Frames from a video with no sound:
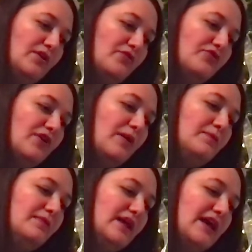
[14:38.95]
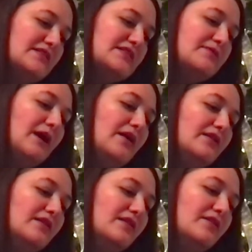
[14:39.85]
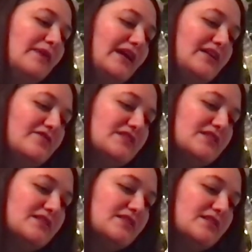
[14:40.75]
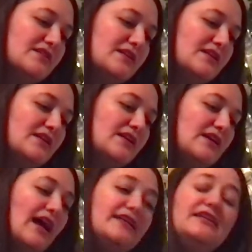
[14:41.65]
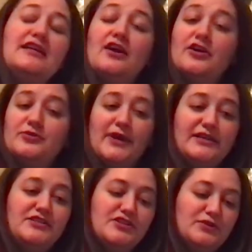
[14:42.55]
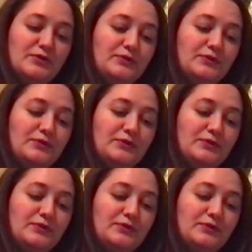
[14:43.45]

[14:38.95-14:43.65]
from Esteban the Magnificent, and Neon Red, too.